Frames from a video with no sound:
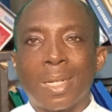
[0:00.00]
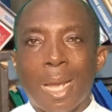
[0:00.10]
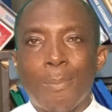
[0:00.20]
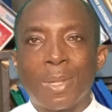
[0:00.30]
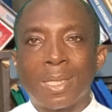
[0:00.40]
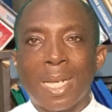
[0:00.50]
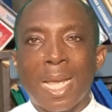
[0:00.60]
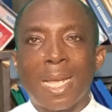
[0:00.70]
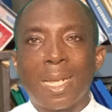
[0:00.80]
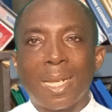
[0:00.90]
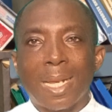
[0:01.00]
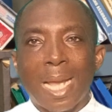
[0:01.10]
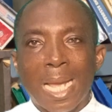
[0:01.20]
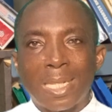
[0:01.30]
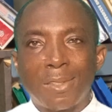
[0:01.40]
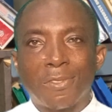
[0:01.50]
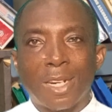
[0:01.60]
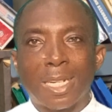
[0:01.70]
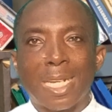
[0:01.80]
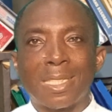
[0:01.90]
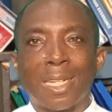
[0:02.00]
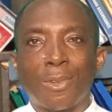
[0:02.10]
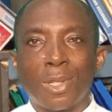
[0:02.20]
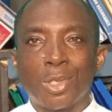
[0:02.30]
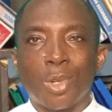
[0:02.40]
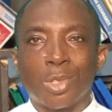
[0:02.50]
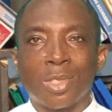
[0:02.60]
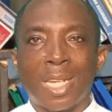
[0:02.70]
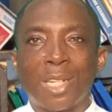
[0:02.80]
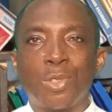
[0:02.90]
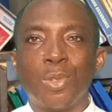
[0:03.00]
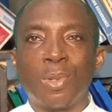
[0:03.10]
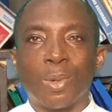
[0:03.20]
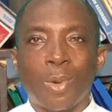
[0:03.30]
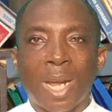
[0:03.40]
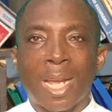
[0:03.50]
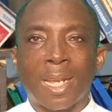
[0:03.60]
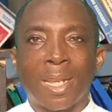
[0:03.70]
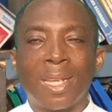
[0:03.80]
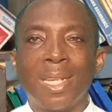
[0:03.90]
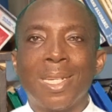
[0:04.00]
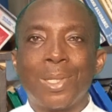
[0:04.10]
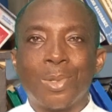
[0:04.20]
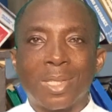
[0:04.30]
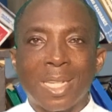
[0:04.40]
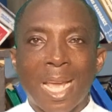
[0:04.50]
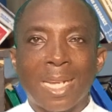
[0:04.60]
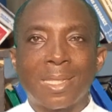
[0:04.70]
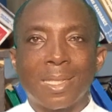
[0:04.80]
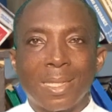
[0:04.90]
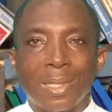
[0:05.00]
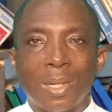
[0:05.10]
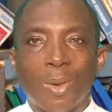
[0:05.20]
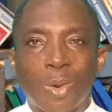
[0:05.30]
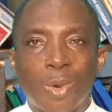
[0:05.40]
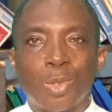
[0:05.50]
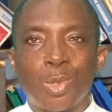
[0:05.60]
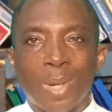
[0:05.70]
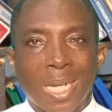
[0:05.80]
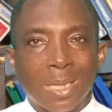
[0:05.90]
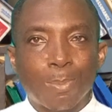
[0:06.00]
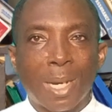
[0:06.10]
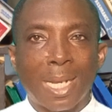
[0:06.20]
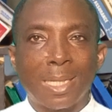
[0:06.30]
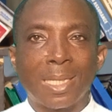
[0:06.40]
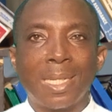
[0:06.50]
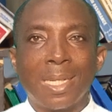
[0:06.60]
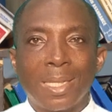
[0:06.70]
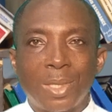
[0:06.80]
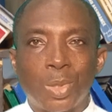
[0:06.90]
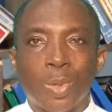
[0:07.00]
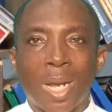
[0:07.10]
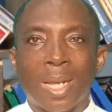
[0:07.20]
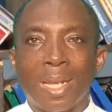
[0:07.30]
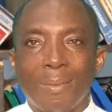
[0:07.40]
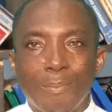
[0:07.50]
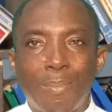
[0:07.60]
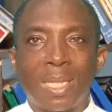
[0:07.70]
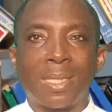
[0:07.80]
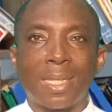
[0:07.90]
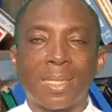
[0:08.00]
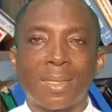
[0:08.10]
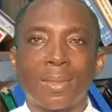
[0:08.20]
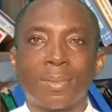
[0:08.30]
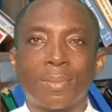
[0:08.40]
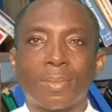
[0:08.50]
capital I define as the resource that you require to start or to expand your business.